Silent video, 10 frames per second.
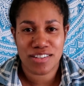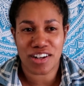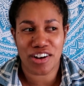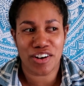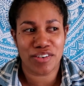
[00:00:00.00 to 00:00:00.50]

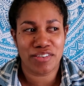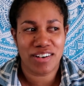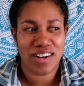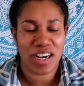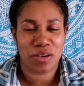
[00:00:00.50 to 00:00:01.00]

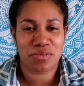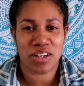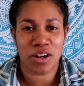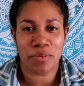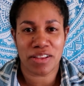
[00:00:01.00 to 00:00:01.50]
So I'm
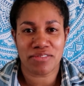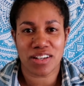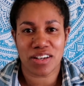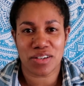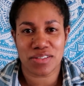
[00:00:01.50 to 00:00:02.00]
sorry about the
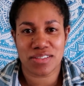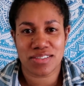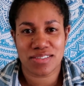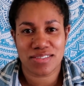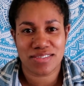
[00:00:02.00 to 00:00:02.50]

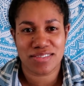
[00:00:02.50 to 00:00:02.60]
videos.